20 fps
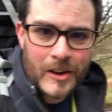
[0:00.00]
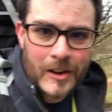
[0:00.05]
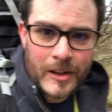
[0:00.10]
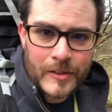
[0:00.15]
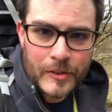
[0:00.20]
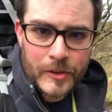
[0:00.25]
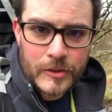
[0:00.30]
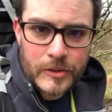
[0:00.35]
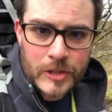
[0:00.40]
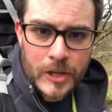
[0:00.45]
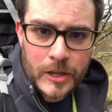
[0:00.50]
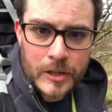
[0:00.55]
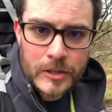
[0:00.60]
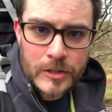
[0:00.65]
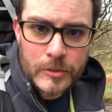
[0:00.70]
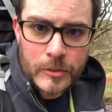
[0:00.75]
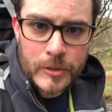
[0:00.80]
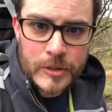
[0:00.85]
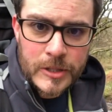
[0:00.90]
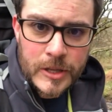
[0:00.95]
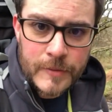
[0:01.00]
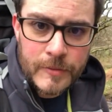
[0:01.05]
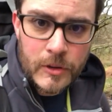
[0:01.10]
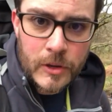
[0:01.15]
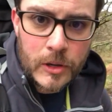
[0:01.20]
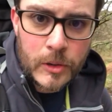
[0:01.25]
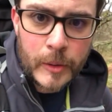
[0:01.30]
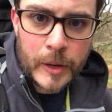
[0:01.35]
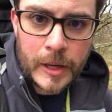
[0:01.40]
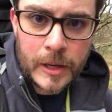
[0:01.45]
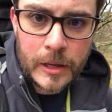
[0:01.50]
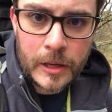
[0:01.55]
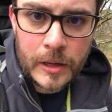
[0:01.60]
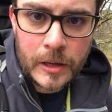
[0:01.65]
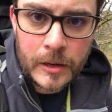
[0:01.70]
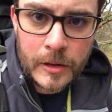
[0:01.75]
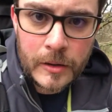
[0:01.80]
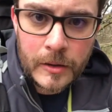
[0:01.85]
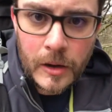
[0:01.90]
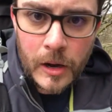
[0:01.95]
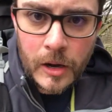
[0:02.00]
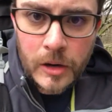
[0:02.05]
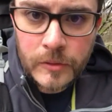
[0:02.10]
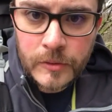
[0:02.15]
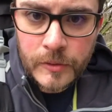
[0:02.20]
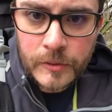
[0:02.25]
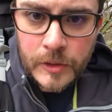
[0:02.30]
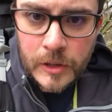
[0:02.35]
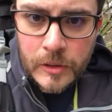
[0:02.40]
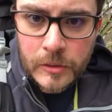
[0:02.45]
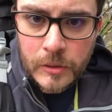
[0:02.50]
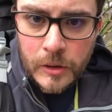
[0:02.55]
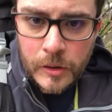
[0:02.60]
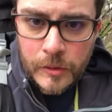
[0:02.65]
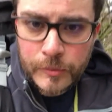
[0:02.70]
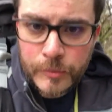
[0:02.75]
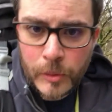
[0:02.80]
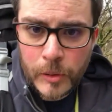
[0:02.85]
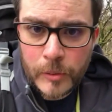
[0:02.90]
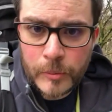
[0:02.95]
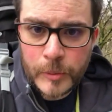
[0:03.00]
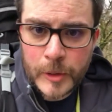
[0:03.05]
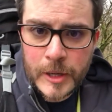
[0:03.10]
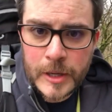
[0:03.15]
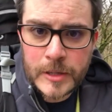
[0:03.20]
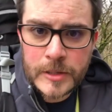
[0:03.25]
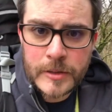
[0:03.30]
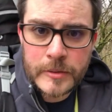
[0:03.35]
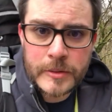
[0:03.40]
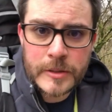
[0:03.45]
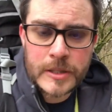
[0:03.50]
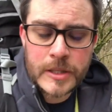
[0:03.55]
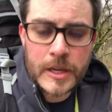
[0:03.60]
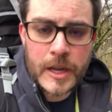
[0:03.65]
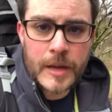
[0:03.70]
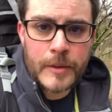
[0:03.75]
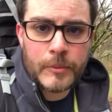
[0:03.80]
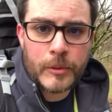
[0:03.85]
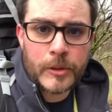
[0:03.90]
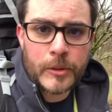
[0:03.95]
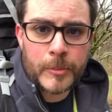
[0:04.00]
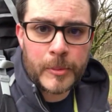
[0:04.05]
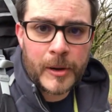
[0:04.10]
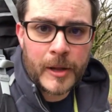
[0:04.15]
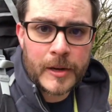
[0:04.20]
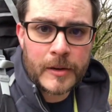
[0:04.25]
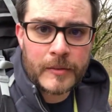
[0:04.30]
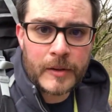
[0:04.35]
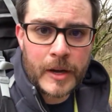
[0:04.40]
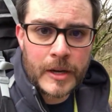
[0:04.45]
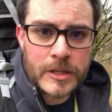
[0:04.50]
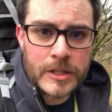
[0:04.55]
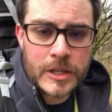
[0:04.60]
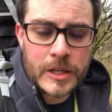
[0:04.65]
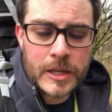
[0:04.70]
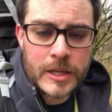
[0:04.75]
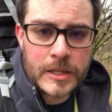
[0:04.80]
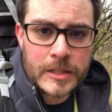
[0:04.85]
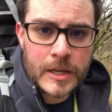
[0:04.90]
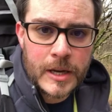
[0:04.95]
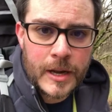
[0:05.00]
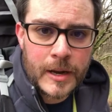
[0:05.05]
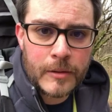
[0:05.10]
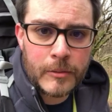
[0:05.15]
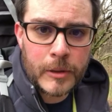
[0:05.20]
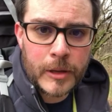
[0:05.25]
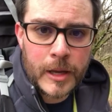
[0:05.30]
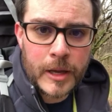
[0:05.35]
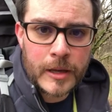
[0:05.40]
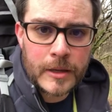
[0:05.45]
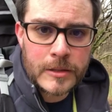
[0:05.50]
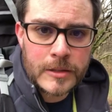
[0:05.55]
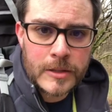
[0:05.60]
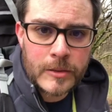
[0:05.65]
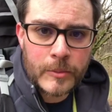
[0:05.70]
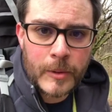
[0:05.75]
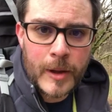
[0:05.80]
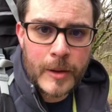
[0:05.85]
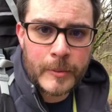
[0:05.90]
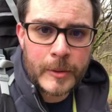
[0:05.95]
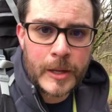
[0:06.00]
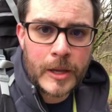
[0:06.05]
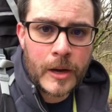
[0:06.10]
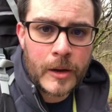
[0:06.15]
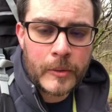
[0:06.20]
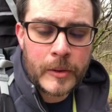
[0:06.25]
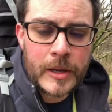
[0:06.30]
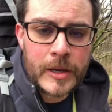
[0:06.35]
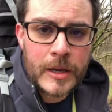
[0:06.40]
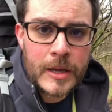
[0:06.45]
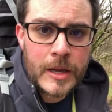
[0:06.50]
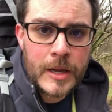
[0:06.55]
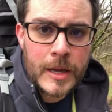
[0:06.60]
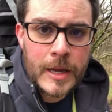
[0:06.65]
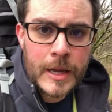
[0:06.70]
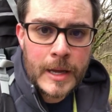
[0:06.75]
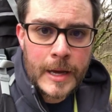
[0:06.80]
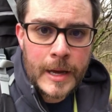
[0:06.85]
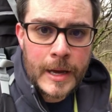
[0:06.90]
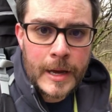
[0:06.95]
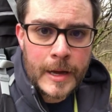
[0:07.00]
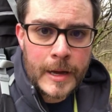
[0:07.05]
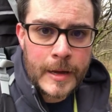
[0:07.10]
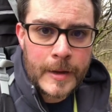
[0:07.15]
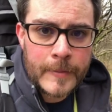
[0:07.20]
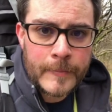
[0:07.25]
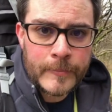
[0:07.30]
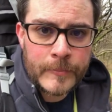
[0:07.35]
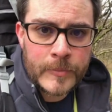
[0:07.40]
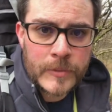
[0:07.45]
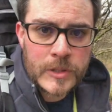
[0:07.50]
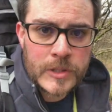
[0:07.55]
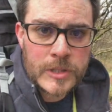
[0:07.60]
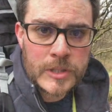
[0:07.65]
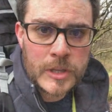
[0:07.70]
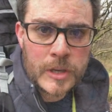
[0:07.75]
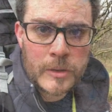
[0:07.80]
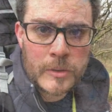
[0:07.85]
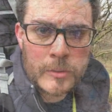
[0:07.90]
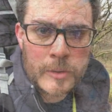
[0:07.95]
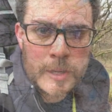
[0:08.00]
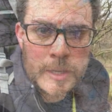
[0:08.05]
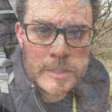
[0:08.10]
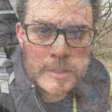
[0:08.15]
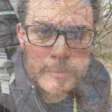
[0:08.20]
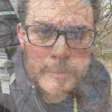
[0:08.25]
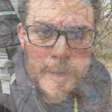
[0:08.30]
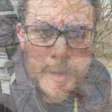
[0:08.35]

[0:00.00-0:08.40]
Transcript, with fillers: Okay folks, just wanted to give you a quick overview of what we're doing today, what the plan of action is and how we're getting to where we're going. Um, so here's the